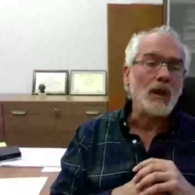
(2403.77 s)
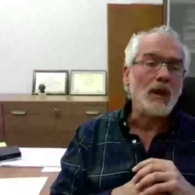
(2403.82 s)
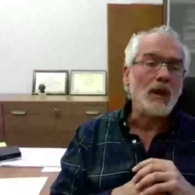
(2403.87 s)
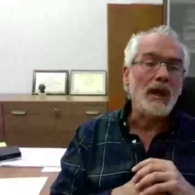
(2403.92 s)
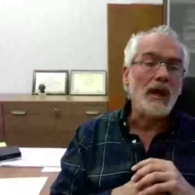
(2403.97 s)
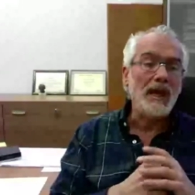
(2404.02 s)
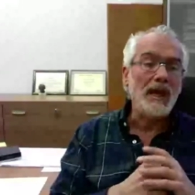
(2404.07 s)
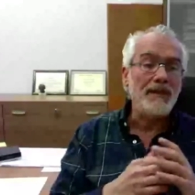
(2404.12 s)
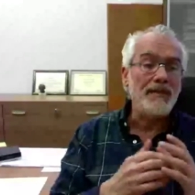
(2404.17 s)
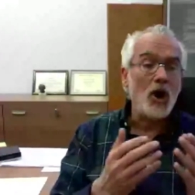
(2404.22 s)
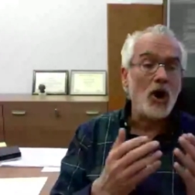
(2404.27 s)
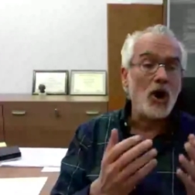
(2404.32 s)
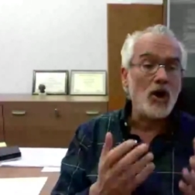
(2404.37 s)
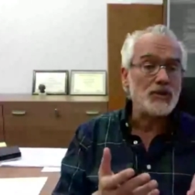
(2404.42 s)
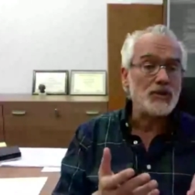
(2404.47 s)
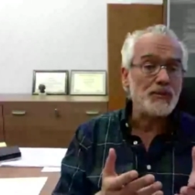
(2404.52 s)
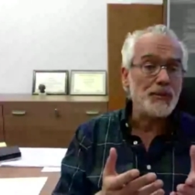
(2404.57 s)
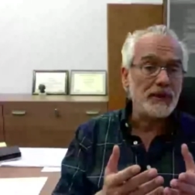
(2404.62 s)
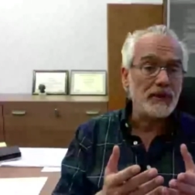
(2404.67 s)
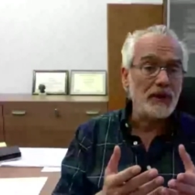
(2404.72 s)
In the
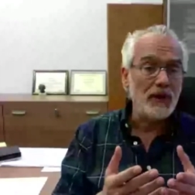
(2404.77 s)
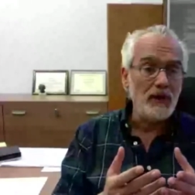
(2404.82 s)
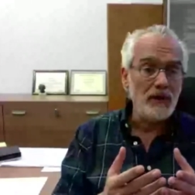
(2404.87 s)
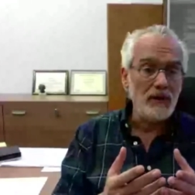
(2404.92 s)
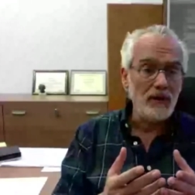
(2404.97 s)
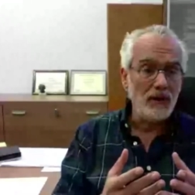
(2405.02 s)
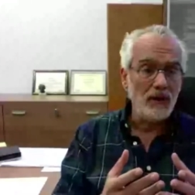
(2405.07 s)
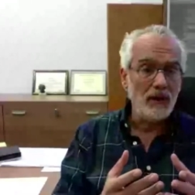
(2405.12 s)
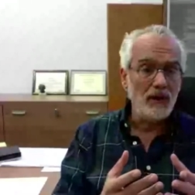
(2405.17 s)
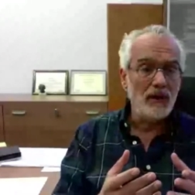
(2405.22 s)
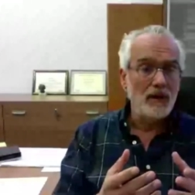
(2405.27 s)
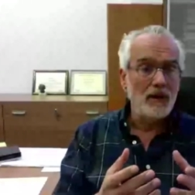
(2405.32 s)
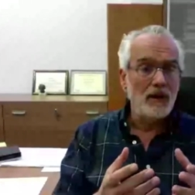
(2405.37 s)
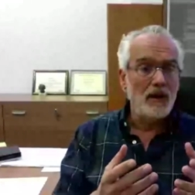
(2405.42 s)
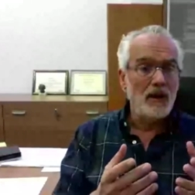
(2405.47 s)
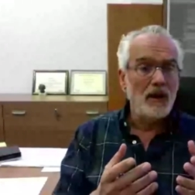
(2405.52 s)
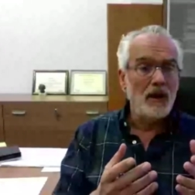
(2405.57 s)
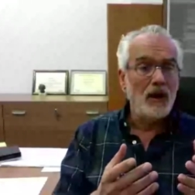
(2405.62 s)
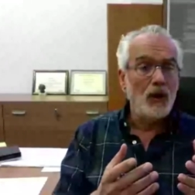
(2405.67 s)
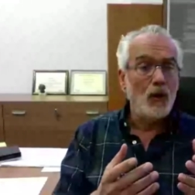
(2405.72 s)
hospital,
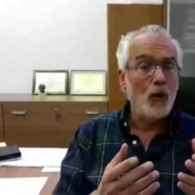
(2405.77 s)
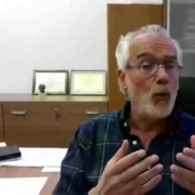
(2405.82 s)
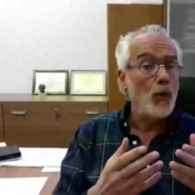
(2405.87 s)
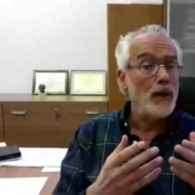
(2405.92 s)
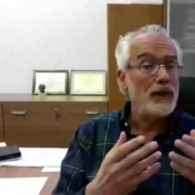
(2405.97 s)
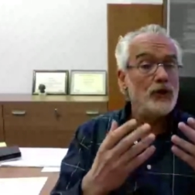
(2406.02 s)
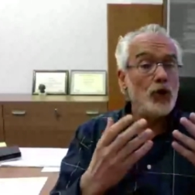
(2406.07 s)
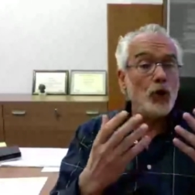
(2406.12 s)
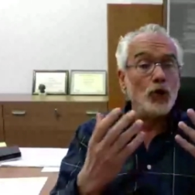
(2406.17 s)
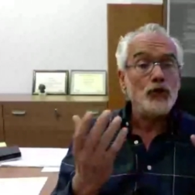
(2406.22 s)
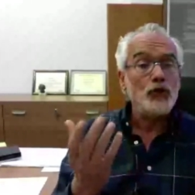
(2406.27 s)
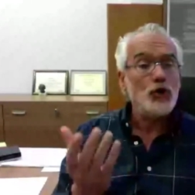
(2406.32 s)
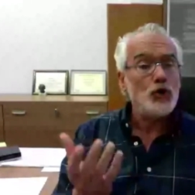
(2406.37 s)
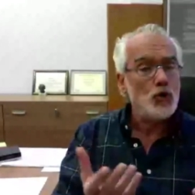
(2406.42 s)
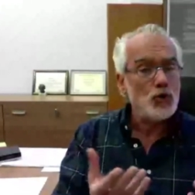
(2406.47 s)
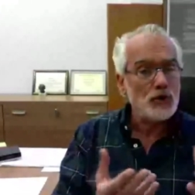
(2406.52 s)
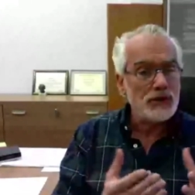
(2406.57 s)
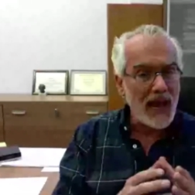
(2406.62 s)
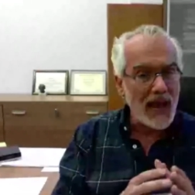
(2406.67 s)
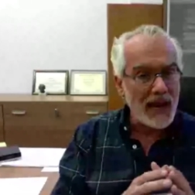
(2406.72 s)
we don't
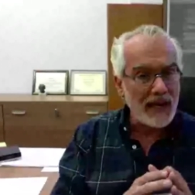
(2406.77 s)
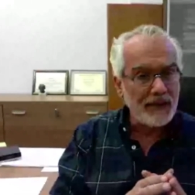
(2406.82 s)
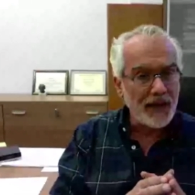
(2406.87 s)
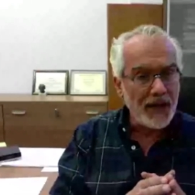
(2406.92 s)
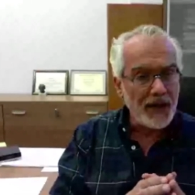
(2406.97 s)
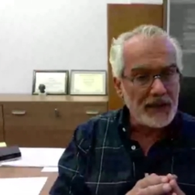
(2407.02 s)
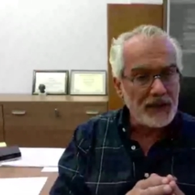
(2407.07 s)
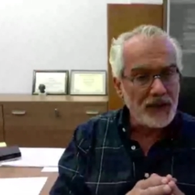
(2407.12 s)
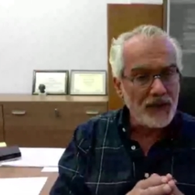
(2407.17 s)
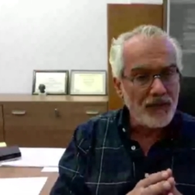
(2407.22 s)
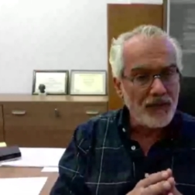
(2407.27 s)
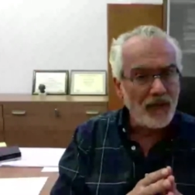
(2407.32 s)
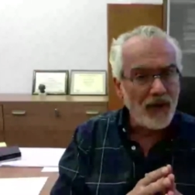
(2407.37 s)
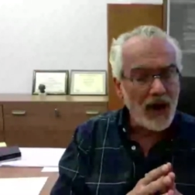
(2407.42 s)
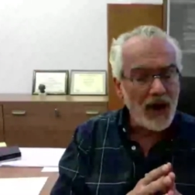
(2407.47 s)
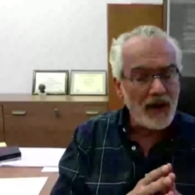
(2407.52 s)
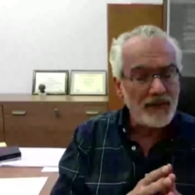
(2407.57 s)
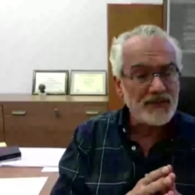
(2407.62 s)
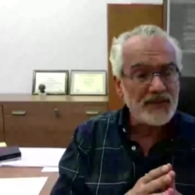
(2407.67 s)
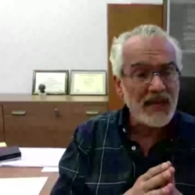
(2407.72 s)
use
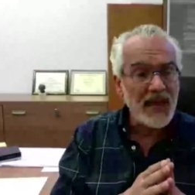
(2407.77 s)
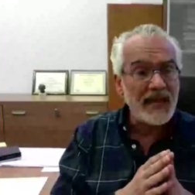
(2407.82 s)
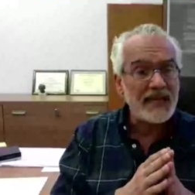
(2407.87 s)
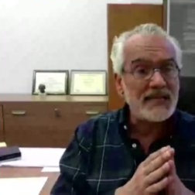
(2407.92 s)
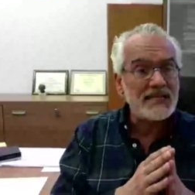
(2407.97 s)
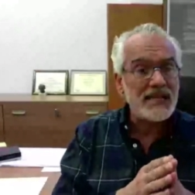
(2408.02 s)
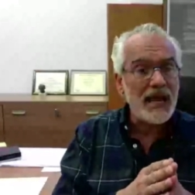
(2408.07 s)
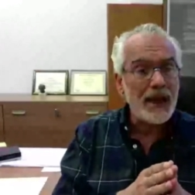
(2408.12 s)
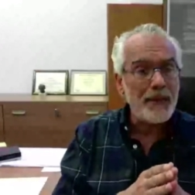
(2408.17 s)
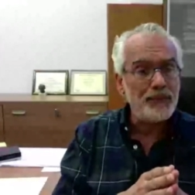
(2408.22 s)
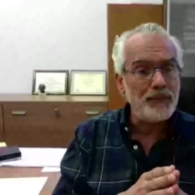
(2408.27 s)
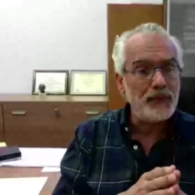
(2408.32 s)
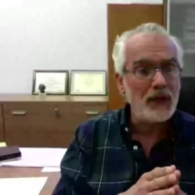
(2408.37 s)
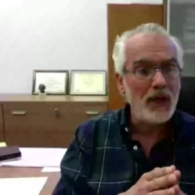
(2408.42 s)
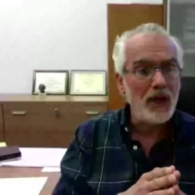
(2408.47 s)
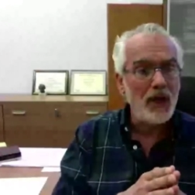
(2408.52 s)
N95s except